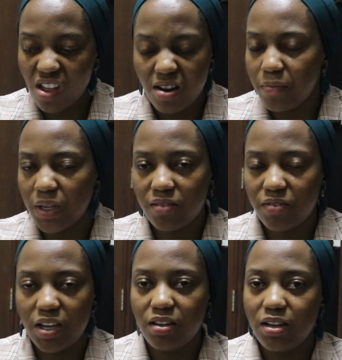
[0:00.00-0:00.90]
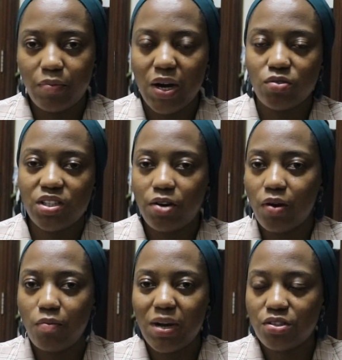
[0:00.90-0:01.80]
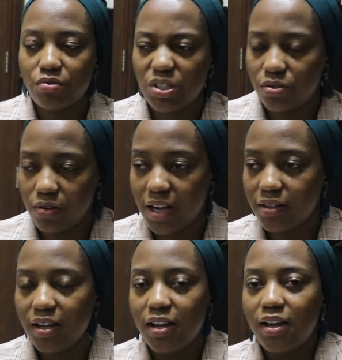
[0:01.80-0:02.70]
Let me give any name. I'll say Rahma's restaurant.